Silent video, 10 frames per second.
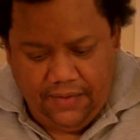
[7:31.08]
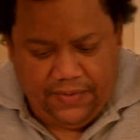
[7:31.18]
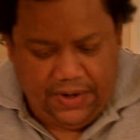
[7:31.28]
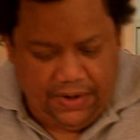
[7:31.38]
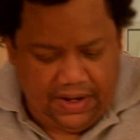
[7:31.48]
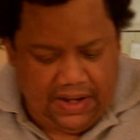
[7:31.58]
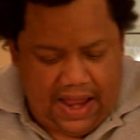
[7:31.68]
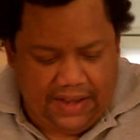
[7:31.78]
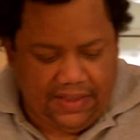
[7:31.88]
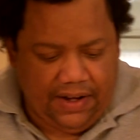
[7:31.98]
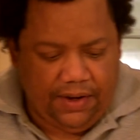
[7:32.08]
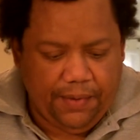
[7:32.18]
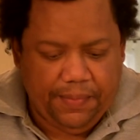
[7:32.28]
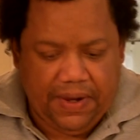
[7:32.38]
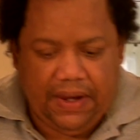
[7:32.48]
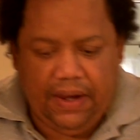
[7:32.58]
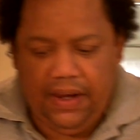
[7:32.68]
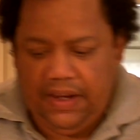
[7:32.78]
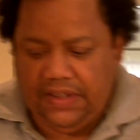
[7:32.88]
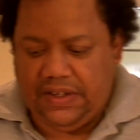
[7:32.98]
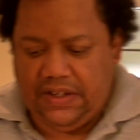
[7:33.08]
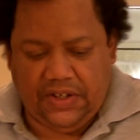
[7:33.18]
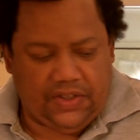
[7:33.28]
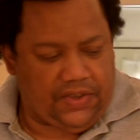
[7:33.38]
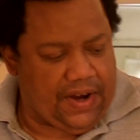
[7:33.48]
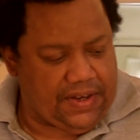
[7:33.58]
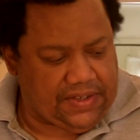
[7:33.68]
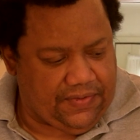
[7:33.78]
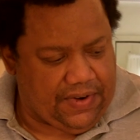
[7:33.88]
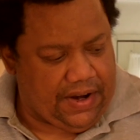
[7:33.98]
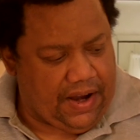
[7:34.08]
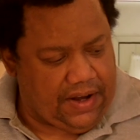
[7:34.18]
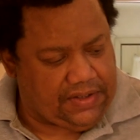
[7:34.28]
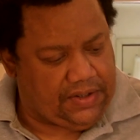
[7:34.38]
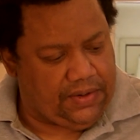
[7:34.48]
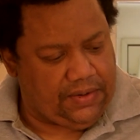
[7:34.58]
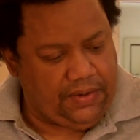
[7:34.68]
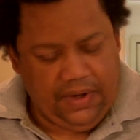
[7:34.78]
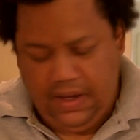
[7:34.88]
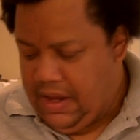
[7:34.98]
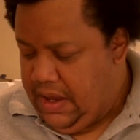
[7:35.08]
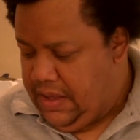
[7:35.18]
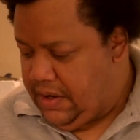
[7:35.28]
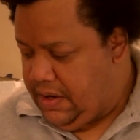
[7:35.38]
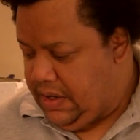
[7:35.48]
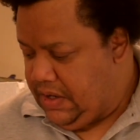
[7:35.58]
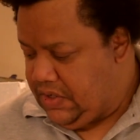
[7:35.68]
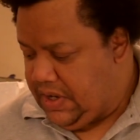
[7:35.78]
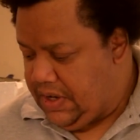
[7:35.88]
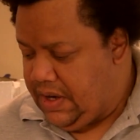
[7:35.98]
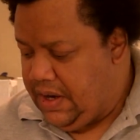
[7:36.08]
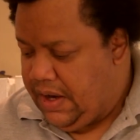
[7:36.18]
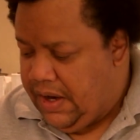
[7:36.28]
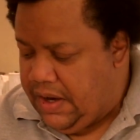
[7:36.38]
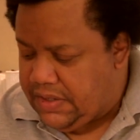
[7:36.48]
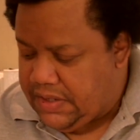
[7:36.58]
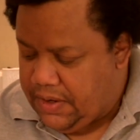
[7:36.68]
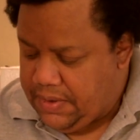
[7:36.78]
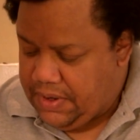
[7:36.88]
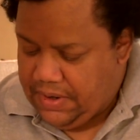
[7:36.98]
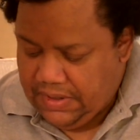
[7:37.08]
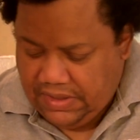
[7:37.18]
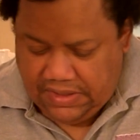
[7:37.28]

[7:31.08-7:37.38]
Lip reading: for your galette, and then it'll be easy to transfer it onto the cookie sheet. So we're going to